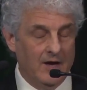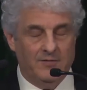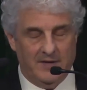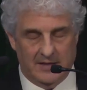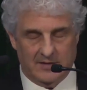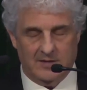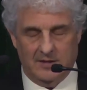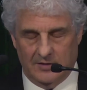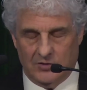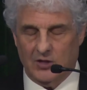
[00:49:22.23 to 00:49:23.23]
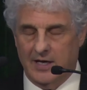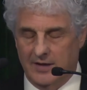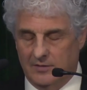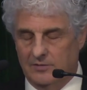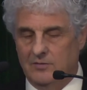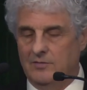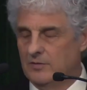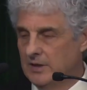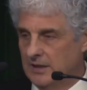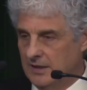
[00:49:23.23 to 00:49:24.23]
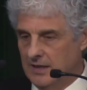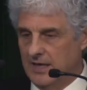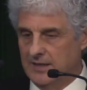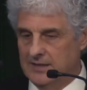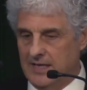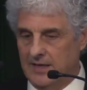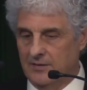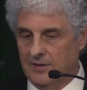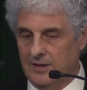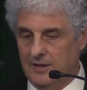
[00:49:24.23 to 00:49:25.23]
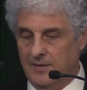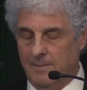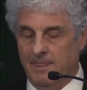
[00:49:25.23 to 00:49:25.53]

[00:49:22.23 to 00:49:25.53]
uh, face the child. Nina got as angry,